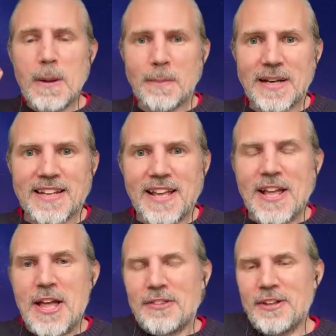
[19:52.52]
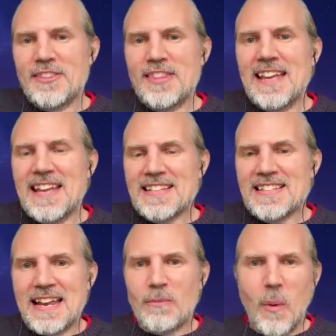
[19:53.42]
But the thing
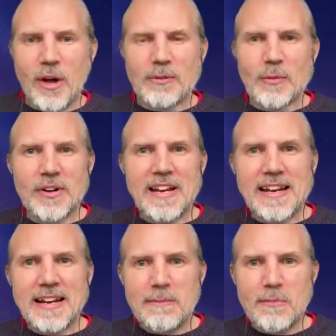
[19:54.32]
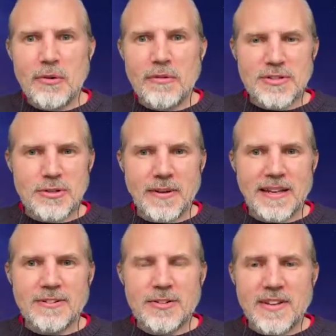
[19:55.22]
is that what really moves you
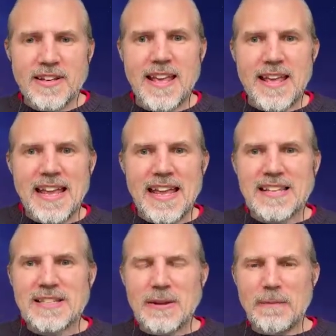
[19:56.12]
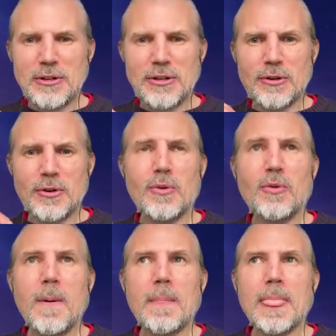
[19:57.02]
into it is
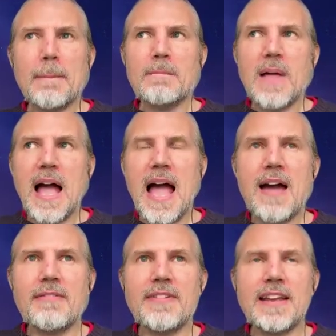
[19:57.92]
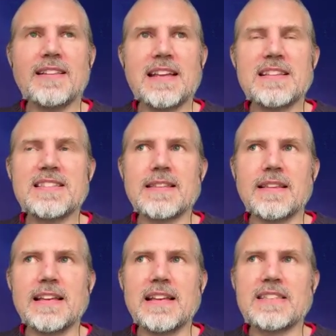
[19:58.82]
you having these
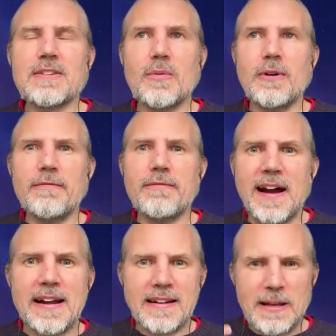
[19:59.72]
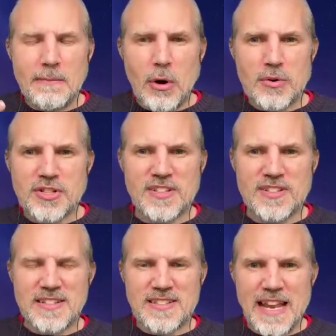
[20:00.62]
refined
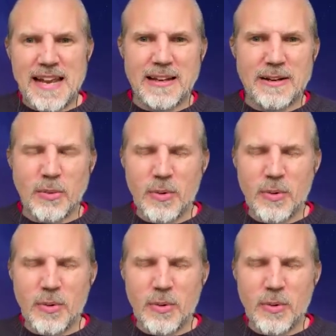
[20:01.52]
emotions and state and